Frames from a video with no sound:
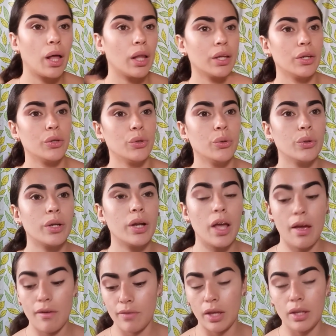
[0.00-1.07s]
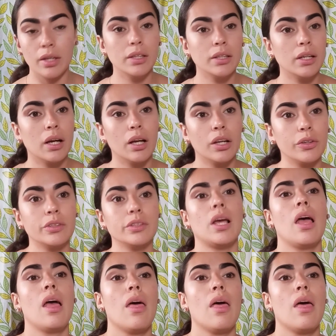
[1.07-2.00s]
You can have any colors that